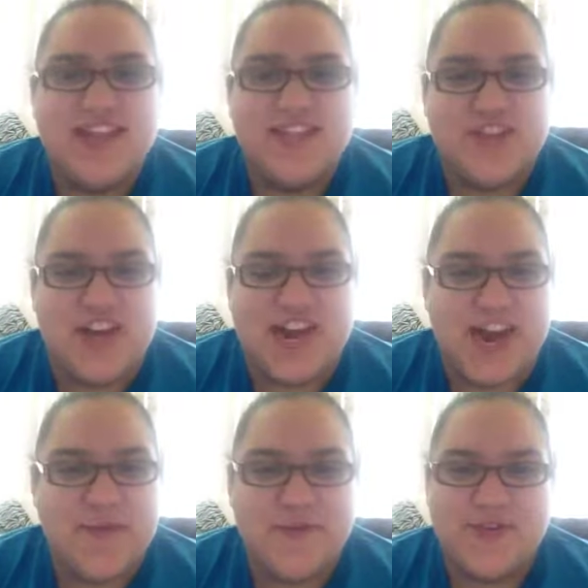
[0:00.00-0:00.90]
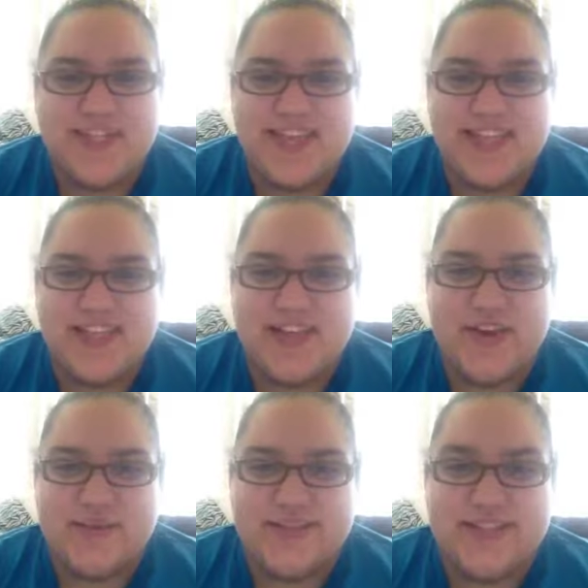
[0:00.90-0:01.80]
Sorry. April Fool's Day this
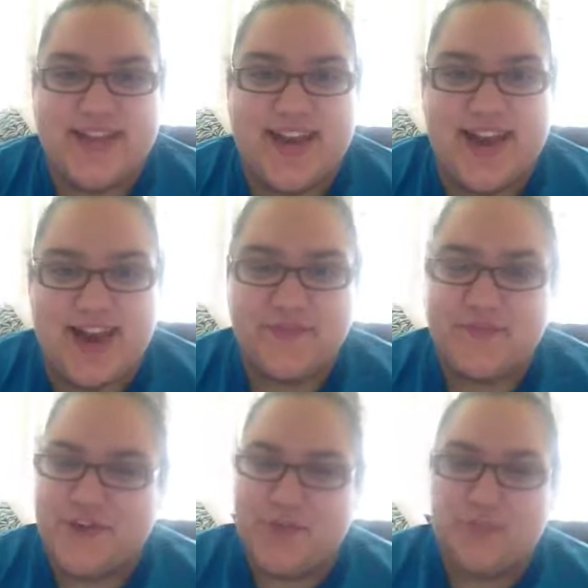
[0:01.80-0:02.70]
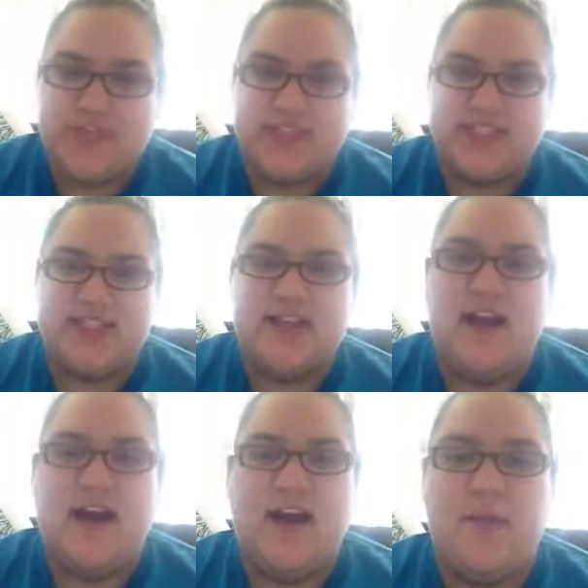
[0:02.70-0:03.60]
year was not very pleasant.
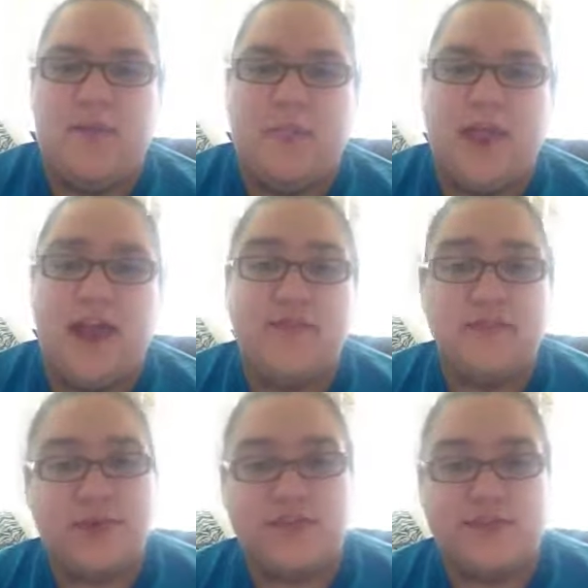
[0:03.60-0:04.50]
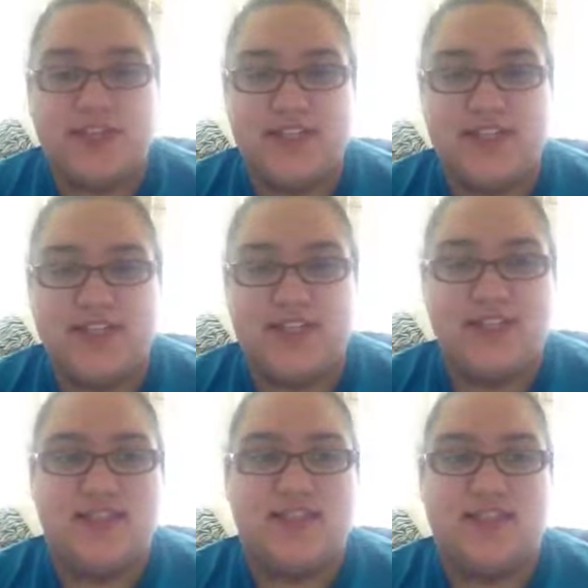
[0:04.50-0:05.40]
I have a boyfriend
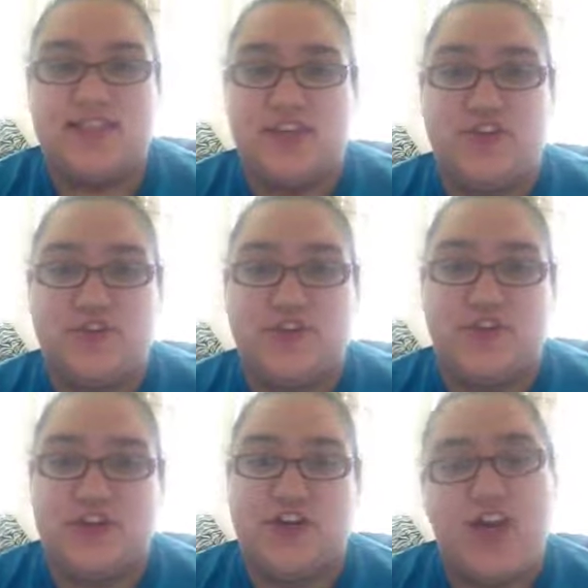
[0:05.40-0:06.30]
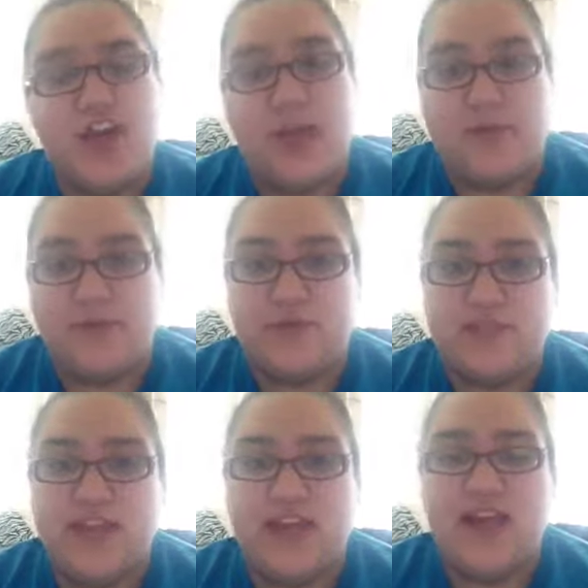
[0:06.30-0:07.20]
this year for April Fool's
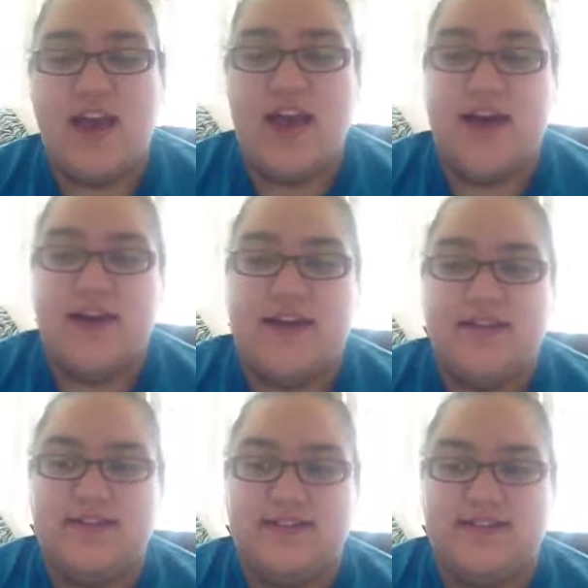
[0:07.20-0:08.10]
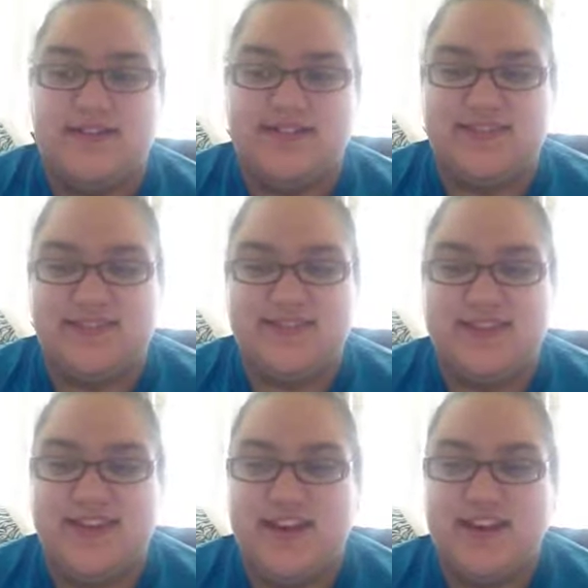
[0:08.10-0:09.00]
Day, and this
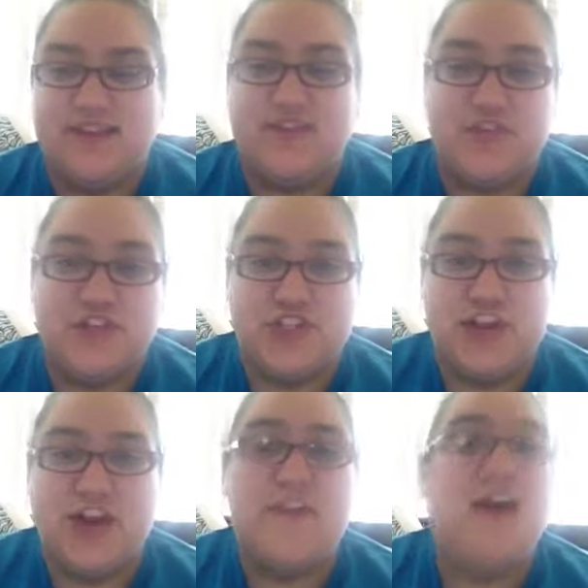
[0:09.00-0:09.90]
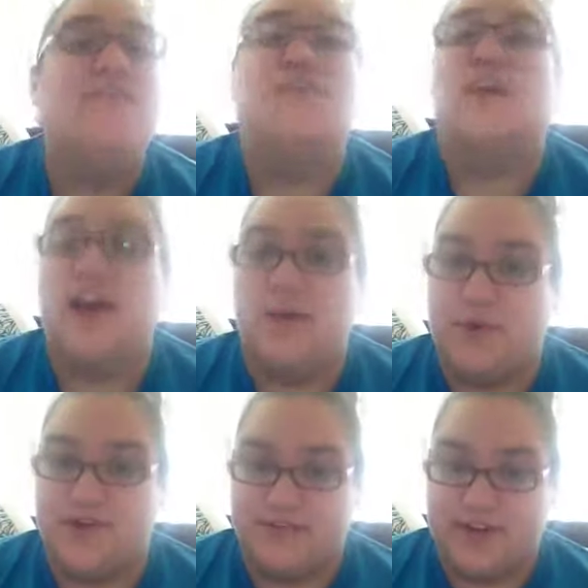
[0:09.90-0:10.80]
is the first year I've ever had a
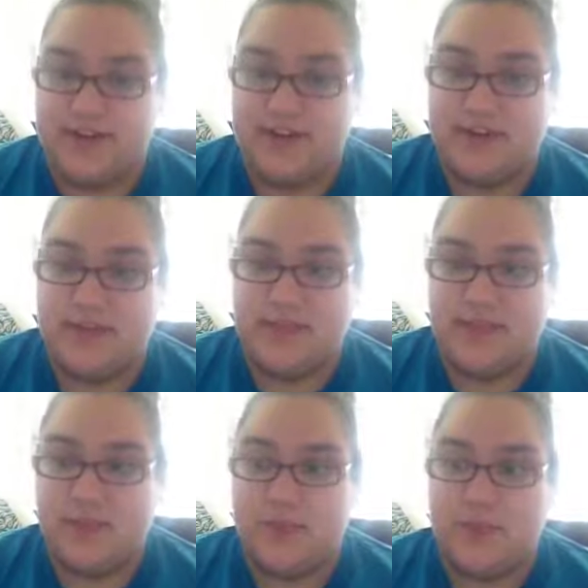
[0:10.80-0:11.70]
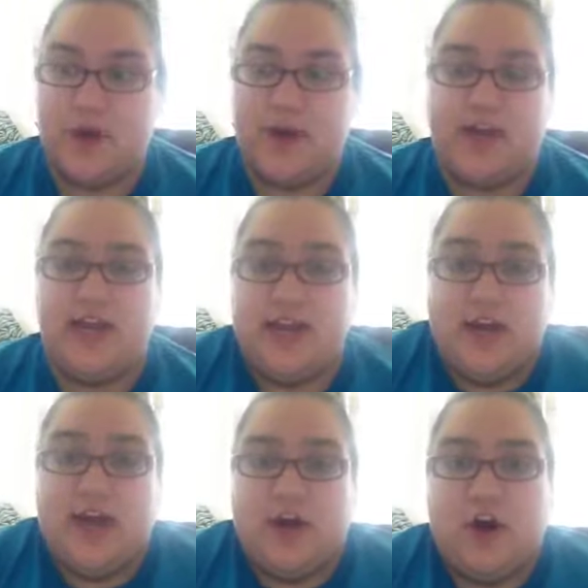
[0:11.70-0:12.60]
boyfriend on
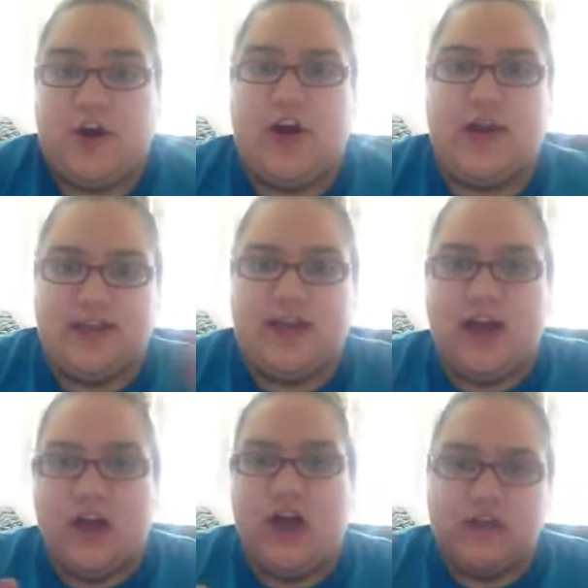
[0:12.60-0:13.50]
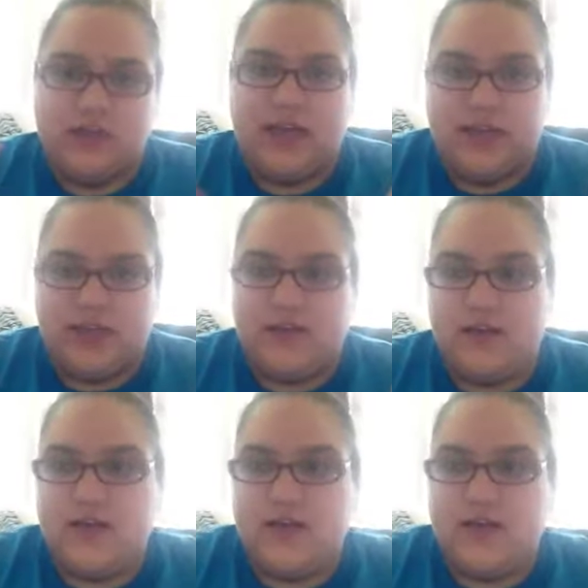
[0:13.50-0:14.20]
a holiday.